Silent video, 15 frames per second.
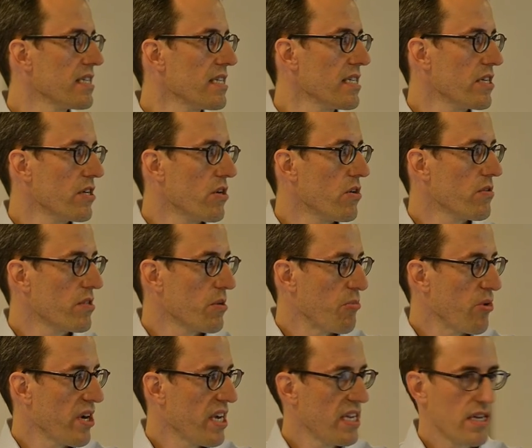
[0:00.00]
you know, the
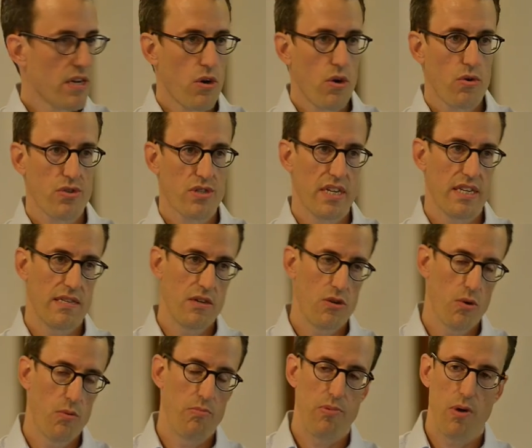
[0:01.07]
brain knows that, you
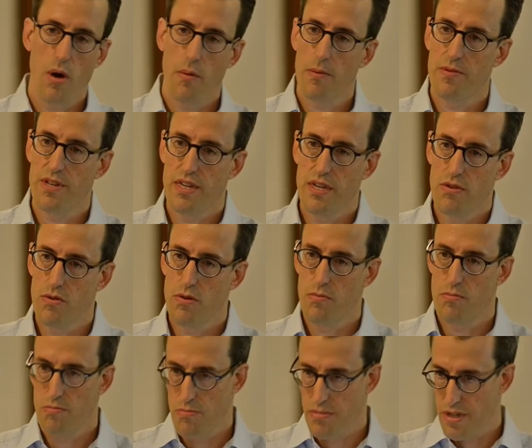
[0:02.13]
know, probably you're
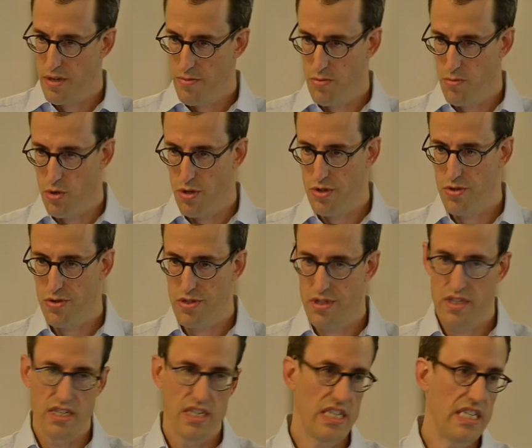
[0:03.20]
a little bit more
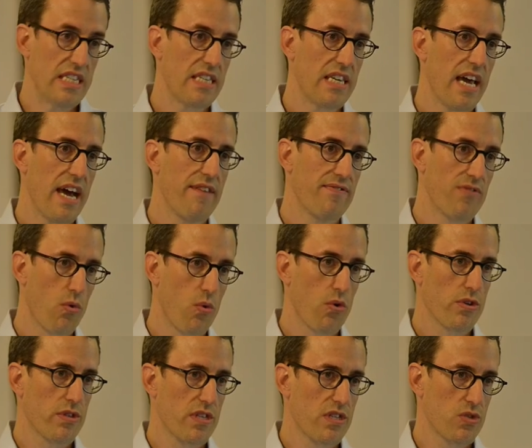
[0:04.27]
interested in EPF
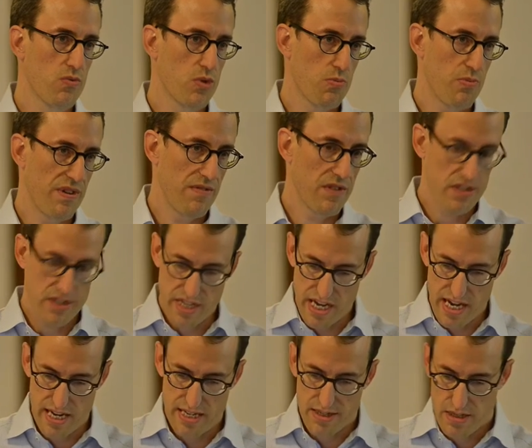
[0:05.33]
or this was previously
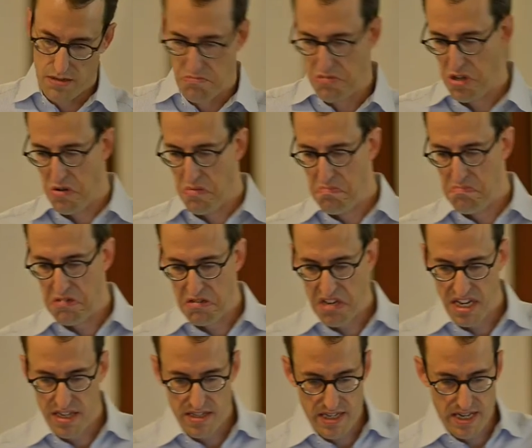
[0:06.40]
asked. So,
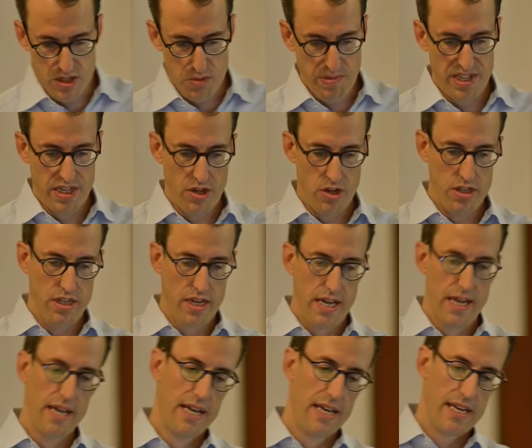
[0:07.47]
okay, sounds pretty good.
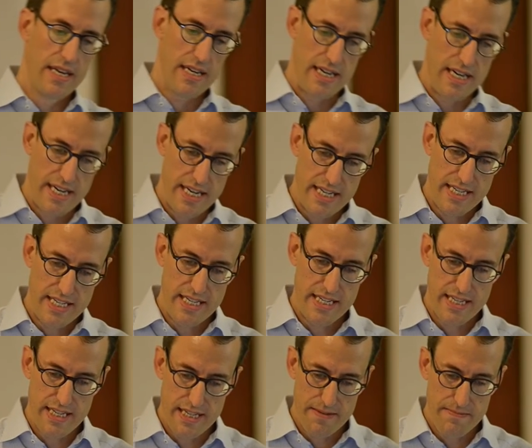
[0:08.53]
I
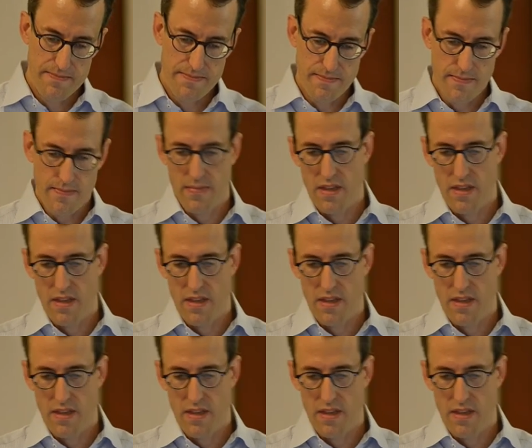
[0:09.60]
um,